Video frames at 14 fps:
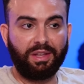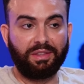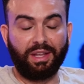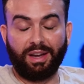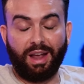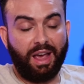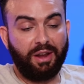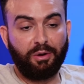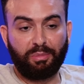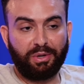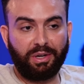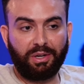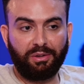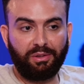that I don't
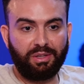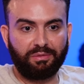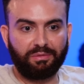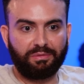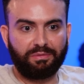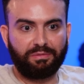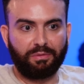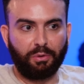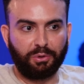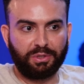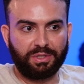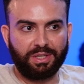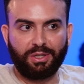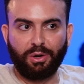particularly
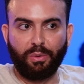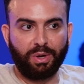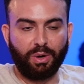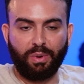foresee going